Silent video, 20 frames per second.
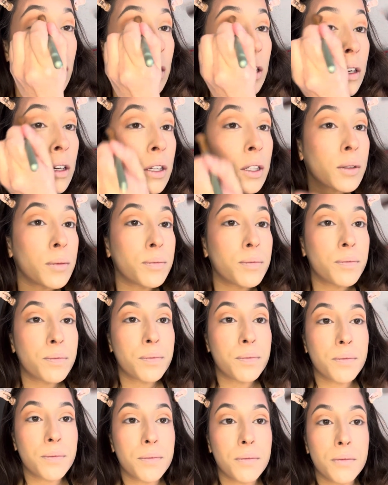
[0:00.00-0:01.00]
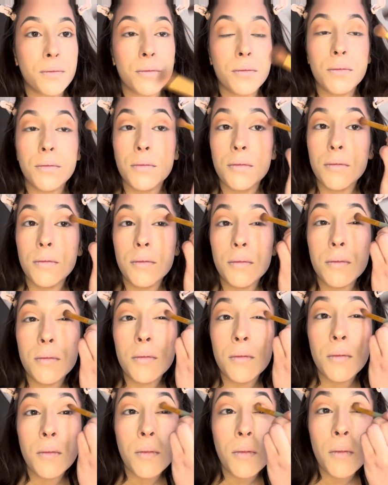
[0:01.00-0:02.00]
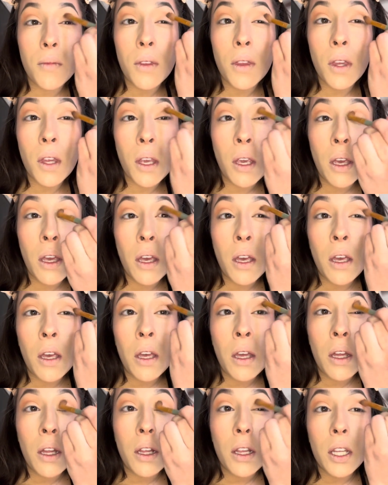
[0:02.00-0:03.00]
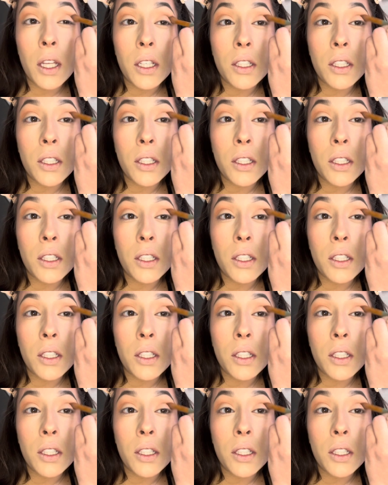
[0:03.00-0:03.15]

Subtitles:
like,